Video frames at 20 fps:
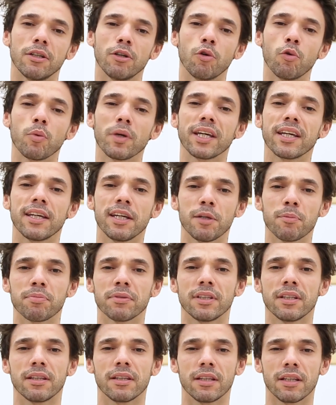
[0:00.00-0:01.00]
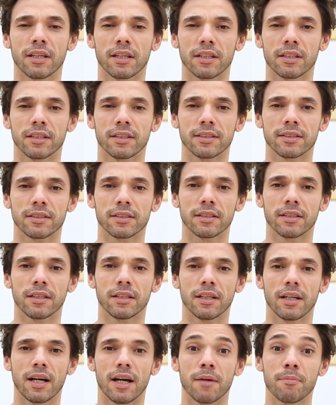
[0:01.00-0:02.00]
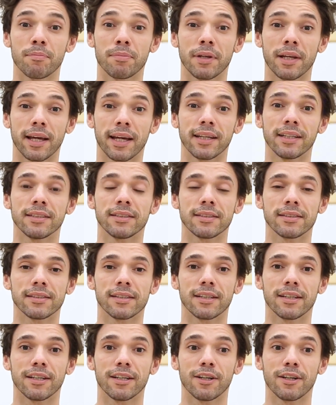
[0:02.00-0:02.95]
we keep the theaters a place